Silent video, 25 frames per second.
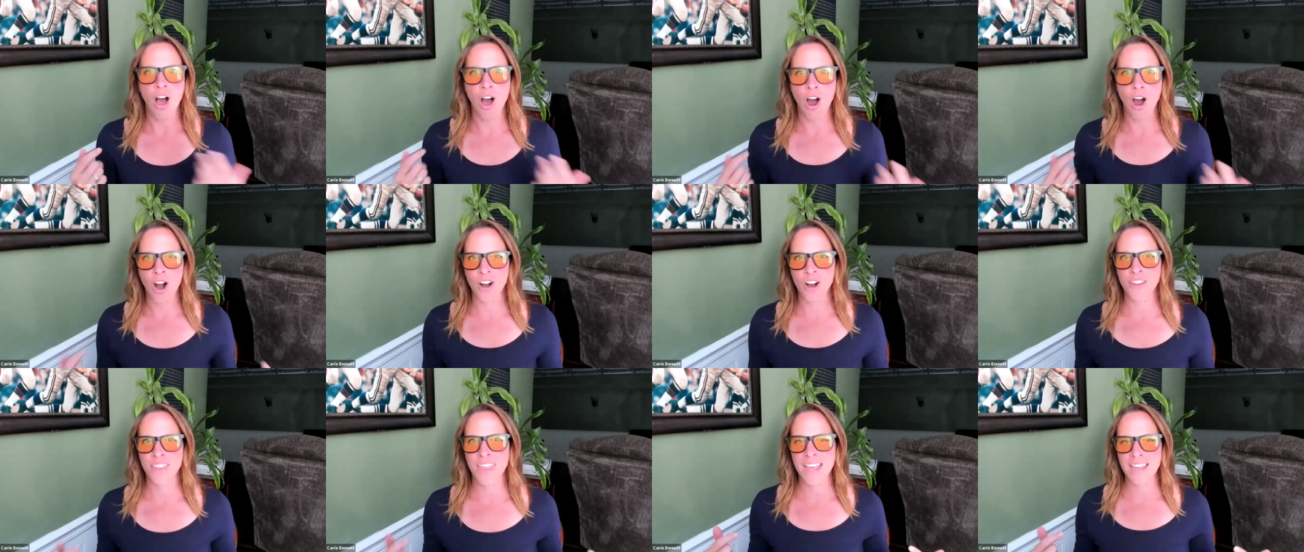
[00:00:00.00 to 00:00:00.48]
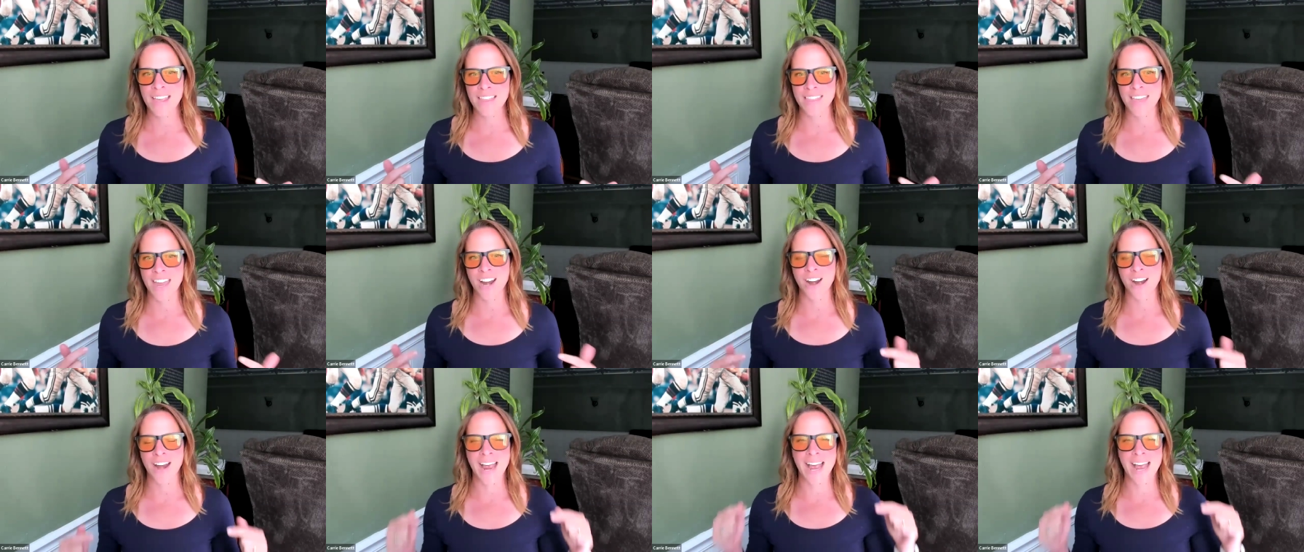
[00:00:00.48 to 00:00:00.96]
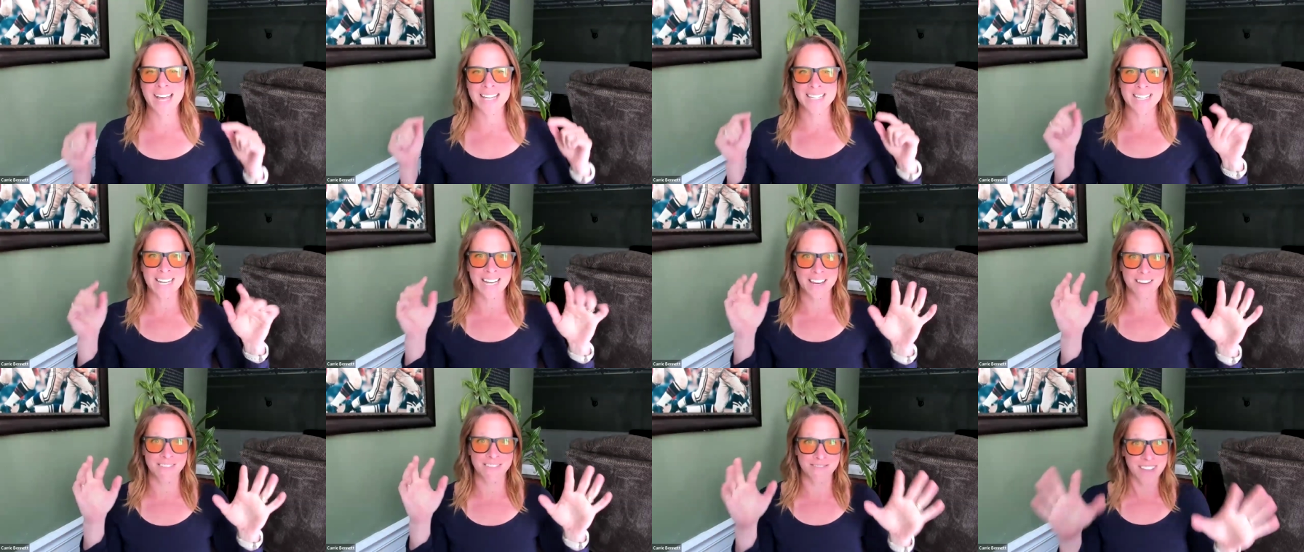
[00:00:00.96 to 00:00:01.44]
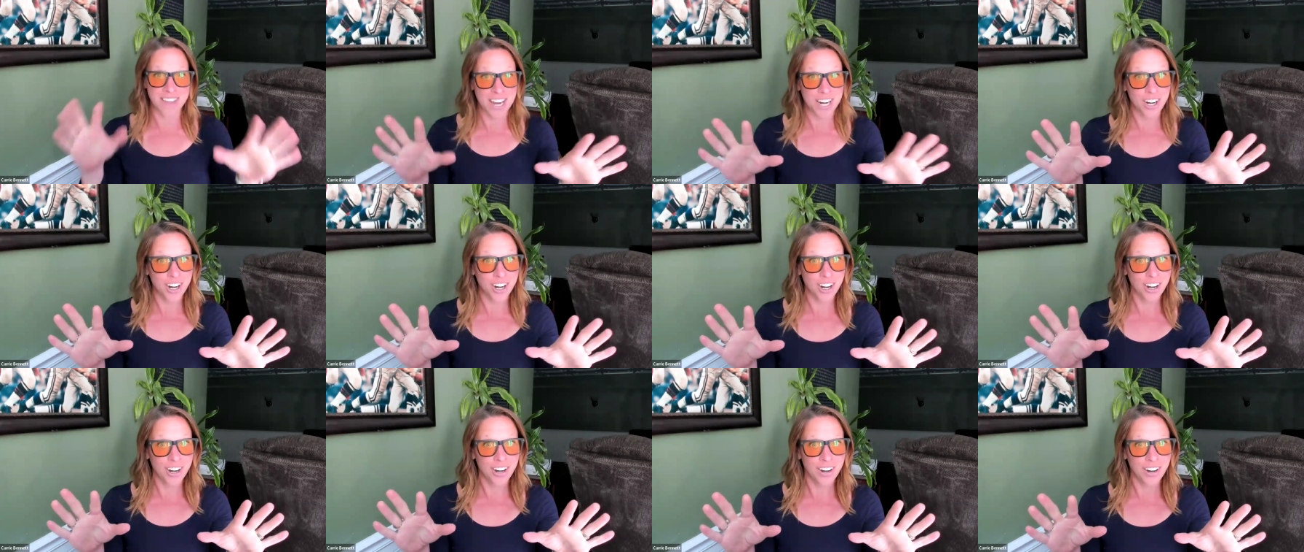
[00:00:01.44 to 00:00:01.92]
Are they there as an
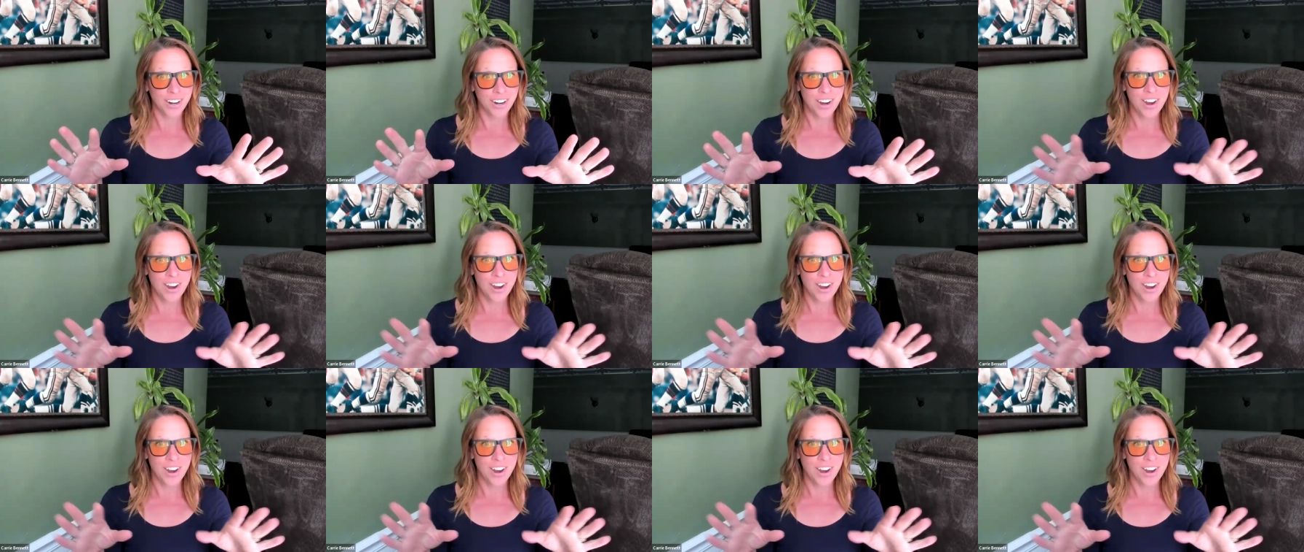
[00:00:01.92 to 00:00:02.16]
invader